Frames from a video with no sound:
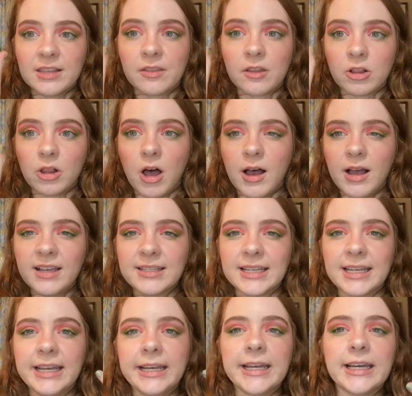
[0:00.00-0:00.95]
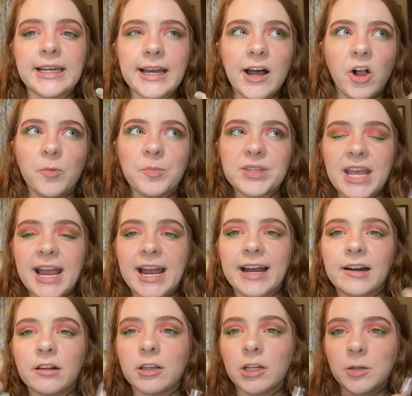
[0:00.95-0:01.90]
the gloss, it helps
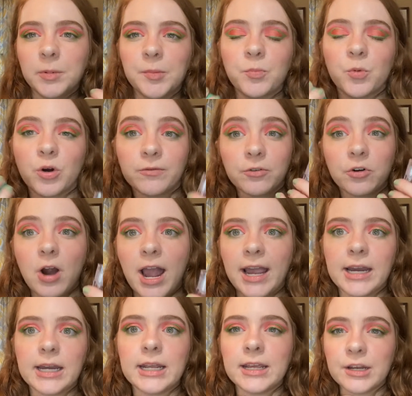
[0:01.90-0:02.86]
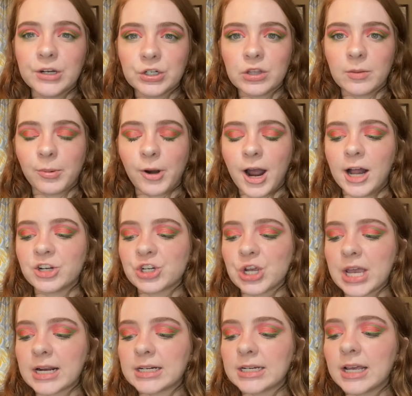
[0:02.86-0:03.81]
add a little bit more variety into the
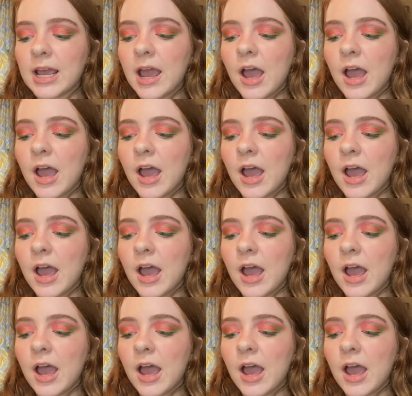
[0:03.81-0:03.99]
project.